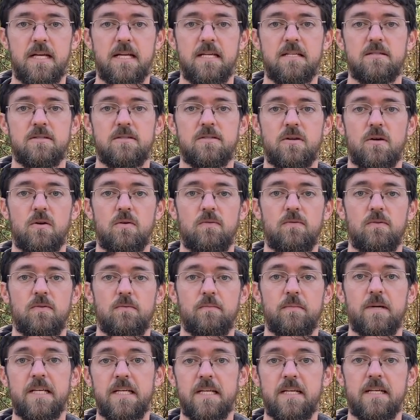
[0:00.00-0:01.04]
And so for
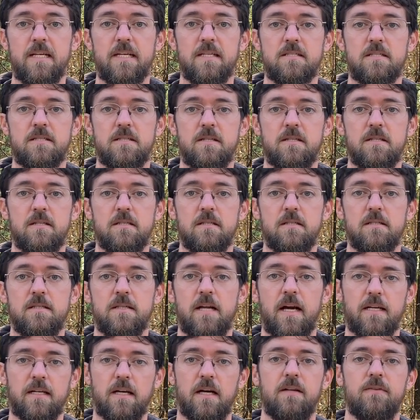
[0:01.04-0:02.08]
me, it's the
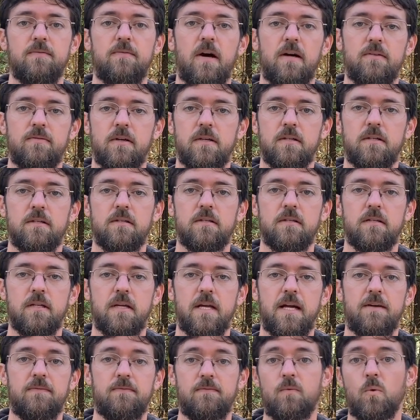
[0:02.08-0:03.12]
Nikon 500
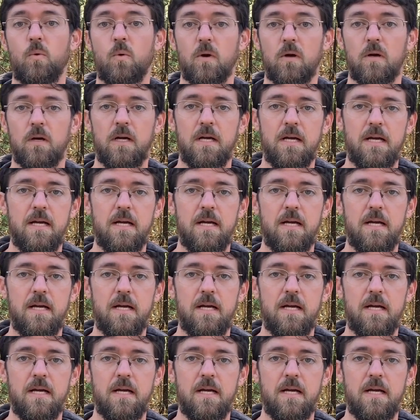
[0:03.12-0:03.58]
f4,